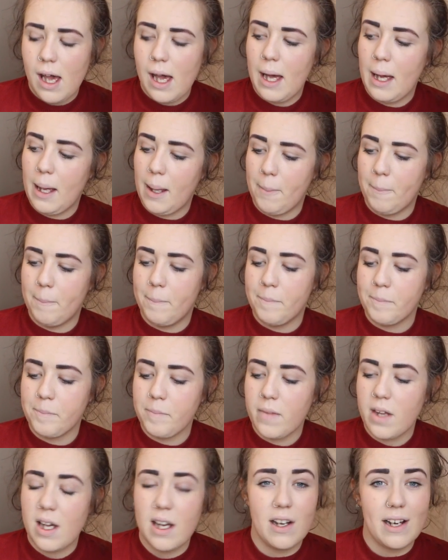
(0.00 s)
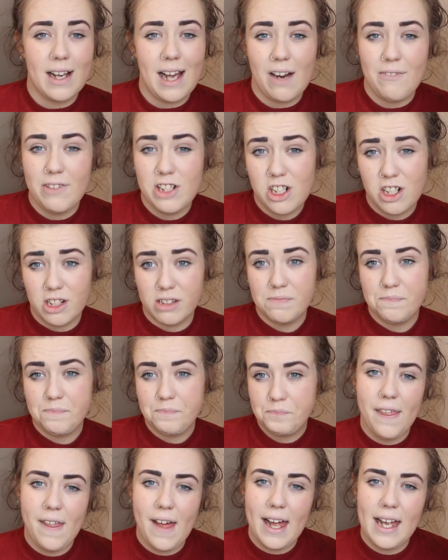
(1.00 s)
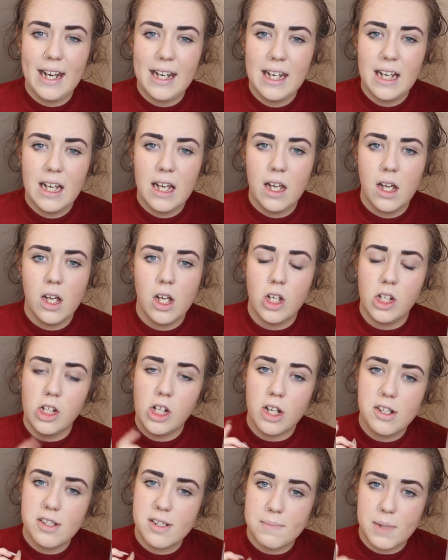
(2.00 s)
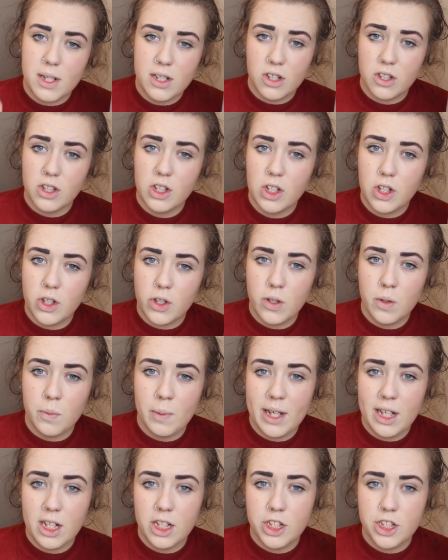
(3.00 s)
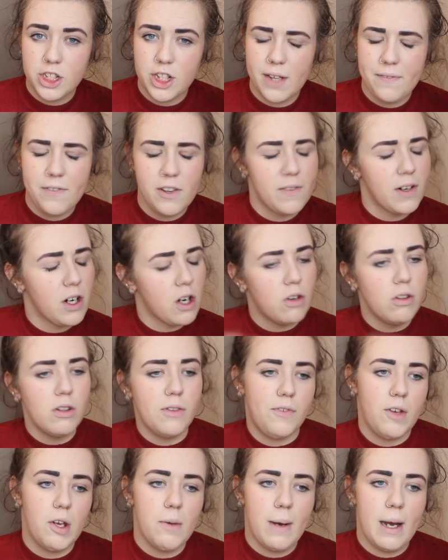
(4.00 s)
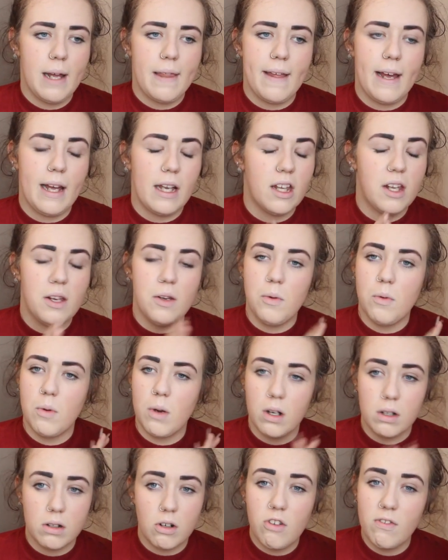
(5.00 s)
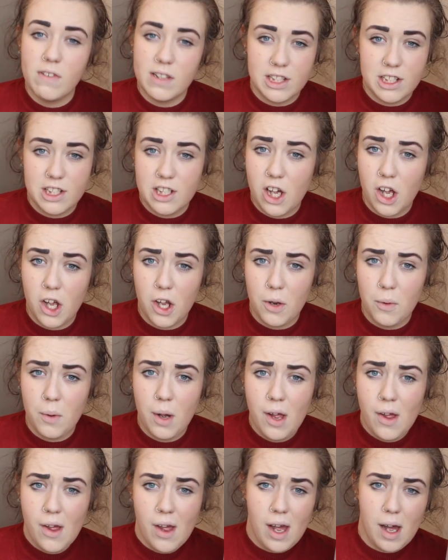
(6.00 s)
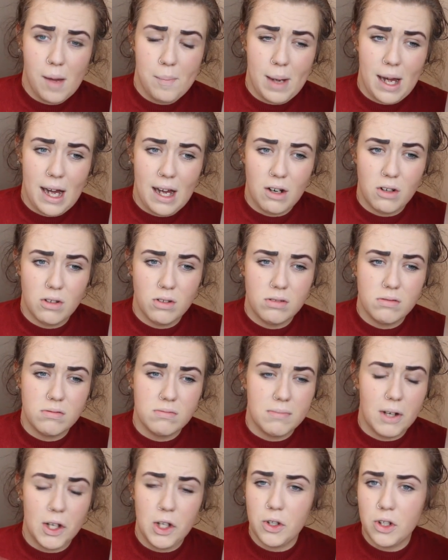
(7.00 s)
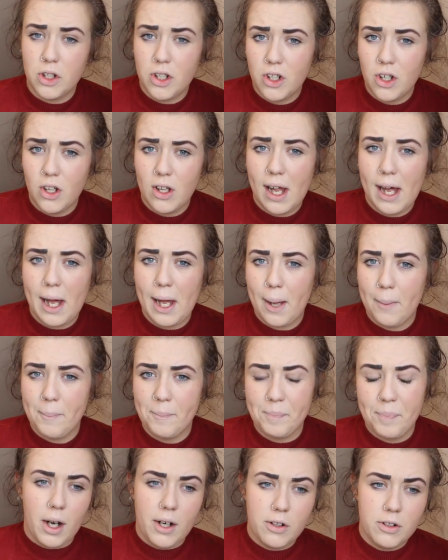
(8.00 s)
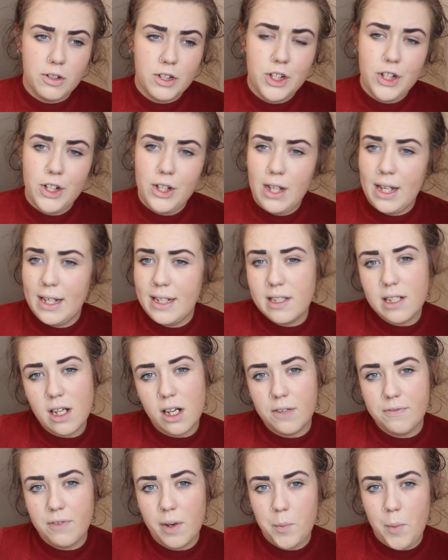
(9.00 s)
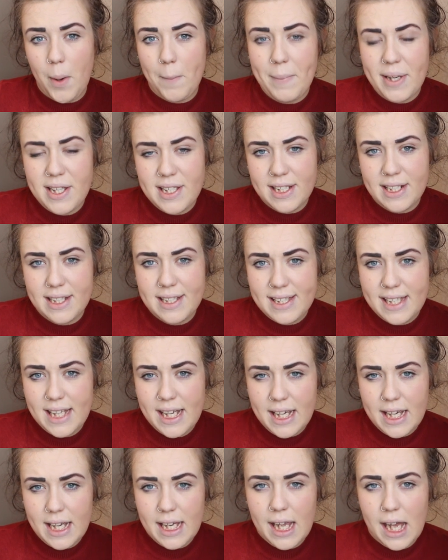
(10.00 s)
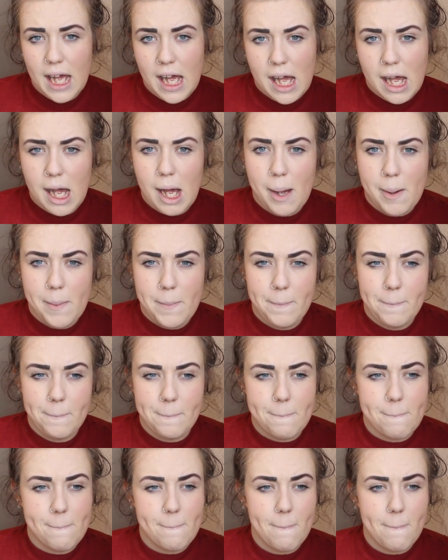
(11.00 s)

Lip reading: and I carried on. Then lost my uncle, which if you're an old viewer then you already know about my uncle. My uncle and his girlfriend went missing at sea and